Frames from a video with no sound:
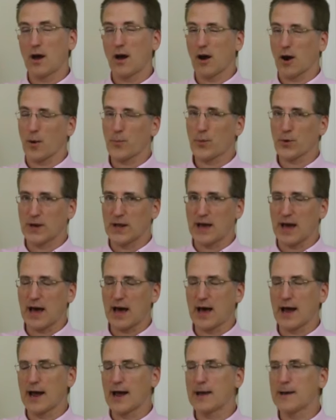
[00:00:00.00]
are pretty
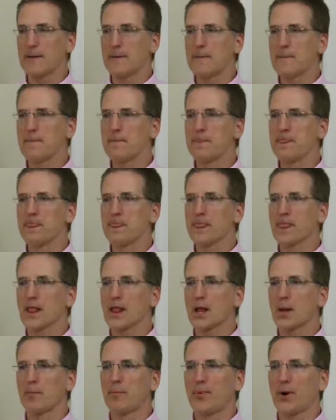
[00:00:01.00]
high.
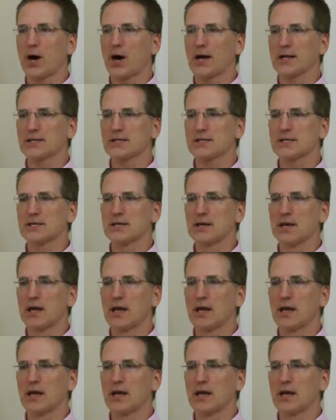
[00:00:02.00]
But,